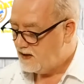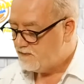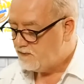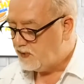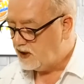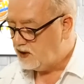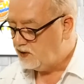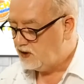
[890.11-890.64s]

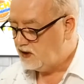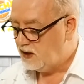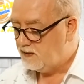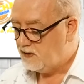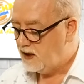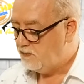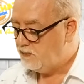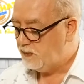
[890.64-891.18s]
but they're looking
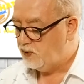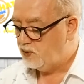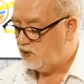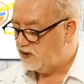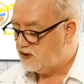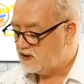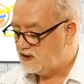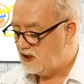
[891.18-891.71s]
at people who
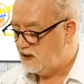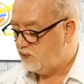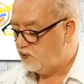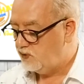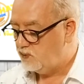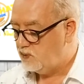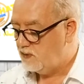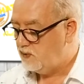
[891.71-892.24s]
are
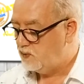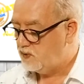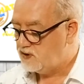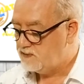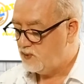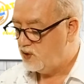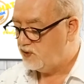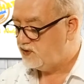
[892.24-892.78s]
disabled, women with
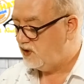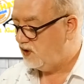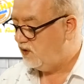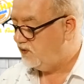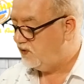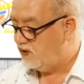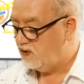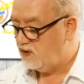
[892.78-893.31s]
small
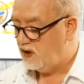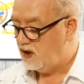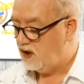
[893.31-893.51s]
children,